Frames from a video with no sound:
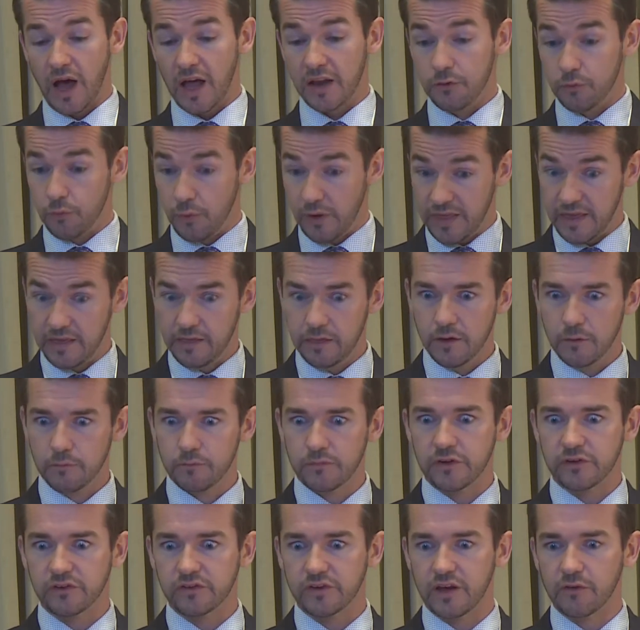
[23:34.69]
and within
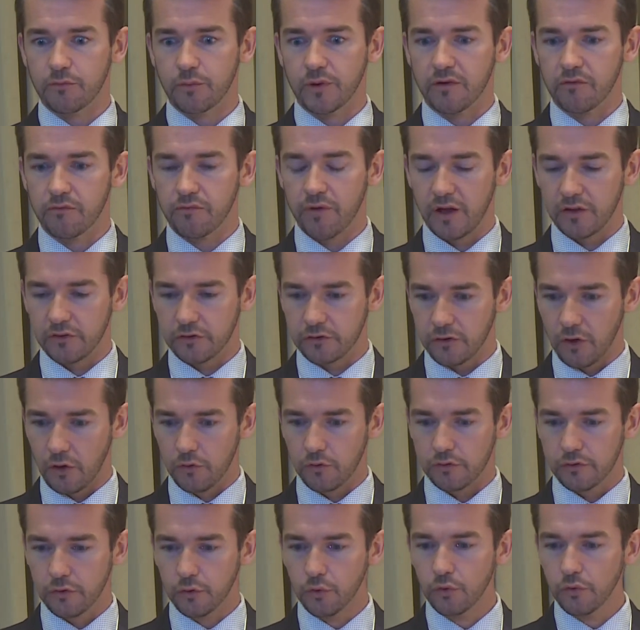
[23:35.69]
them to see if we can find
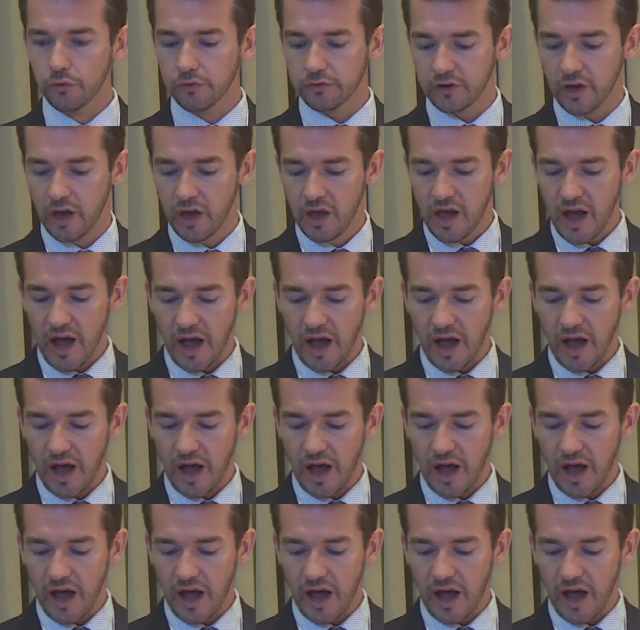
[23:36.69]
stone tools,